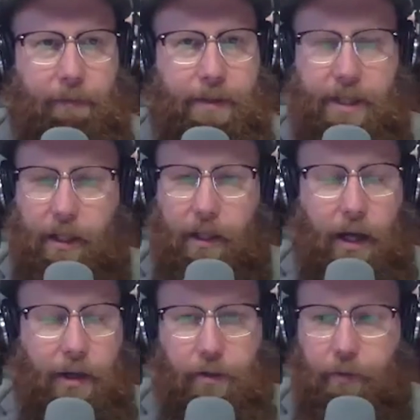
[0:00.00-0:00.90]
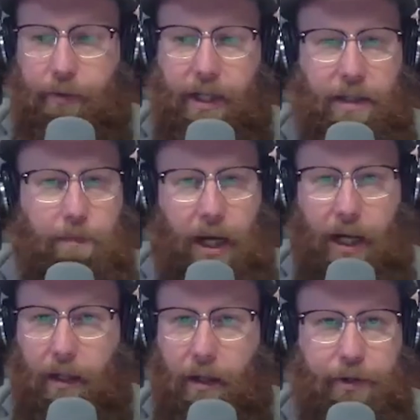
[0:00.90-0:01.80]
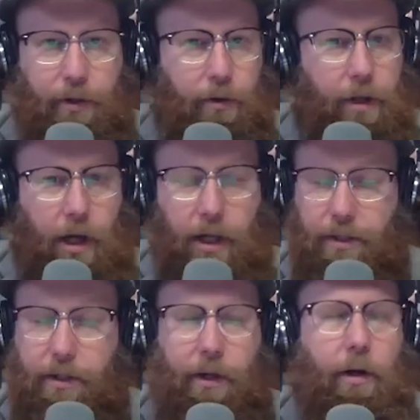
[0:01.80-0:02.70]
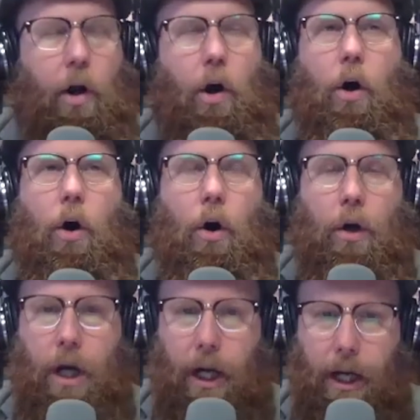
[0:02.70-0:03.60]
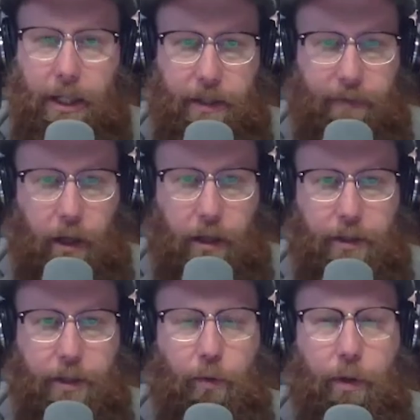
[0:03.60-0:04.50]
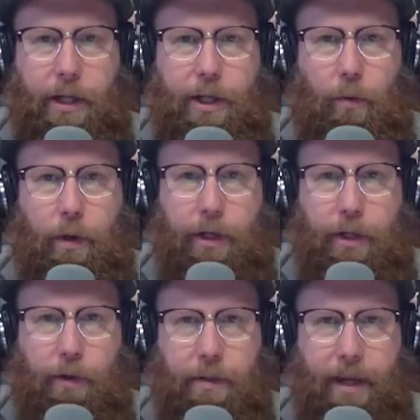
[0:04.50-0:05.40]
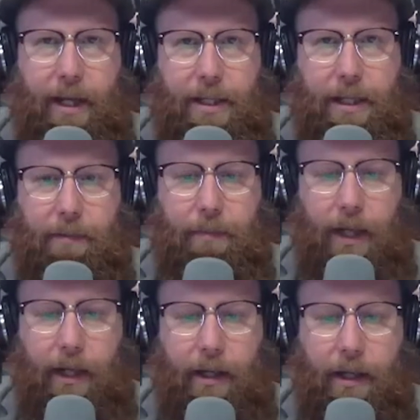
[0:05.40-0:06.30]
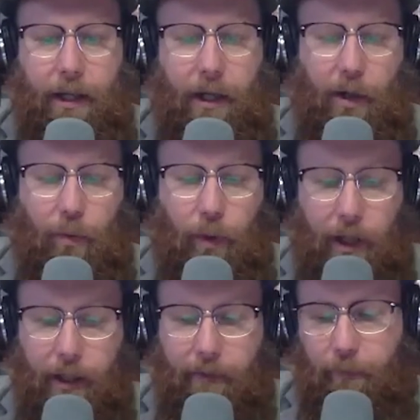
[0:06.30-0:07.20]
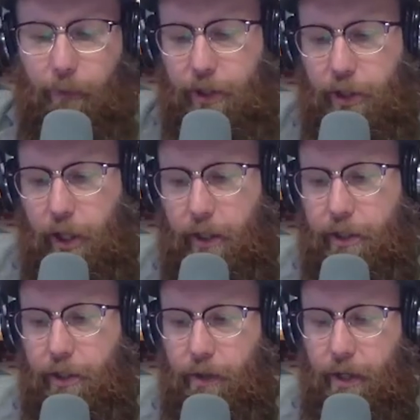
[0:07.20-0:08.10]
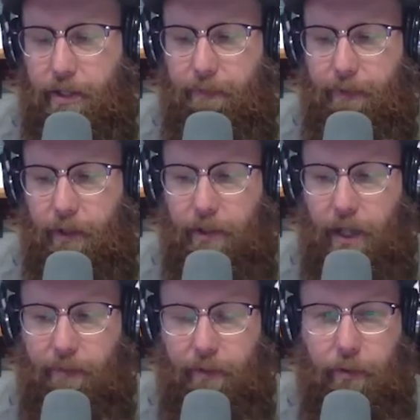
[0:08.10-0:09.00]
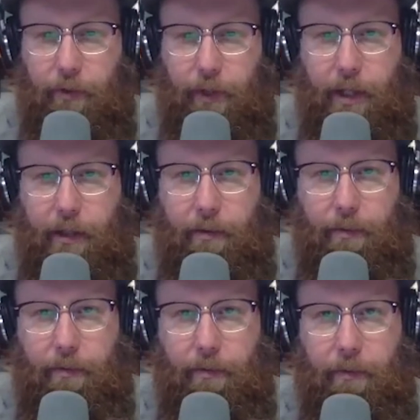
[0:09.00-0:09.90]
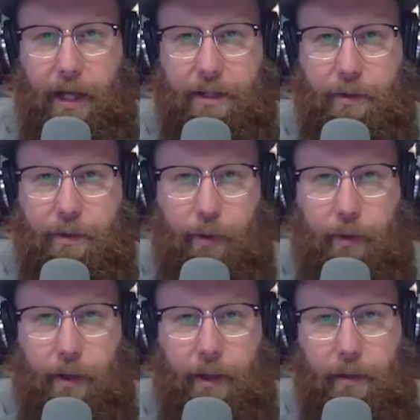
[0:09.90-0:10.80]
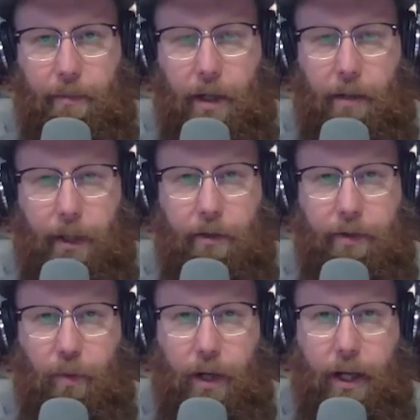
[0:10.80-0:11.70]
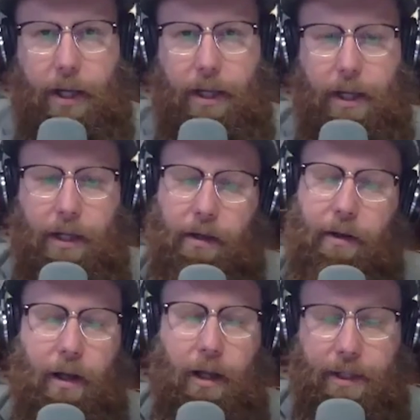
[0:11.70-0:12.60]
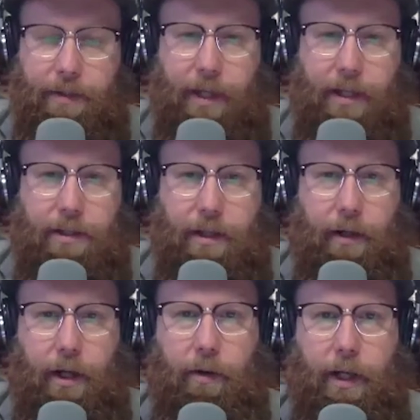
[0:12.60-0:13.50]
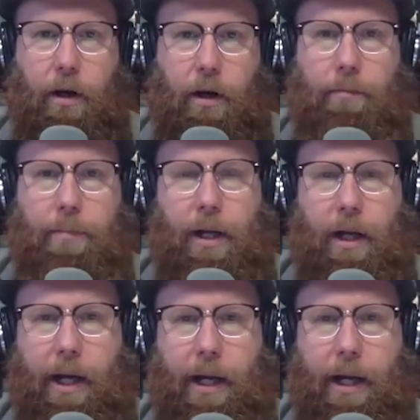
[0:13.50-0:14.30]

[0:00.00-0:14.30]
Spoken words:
physiological things, biological causes, there are all kinds of causes. So what I don't want to do is make it seem like, well, if we just address the philosophical, then that's the root and then the problem goes away. Now, there are lots of things that are going on, but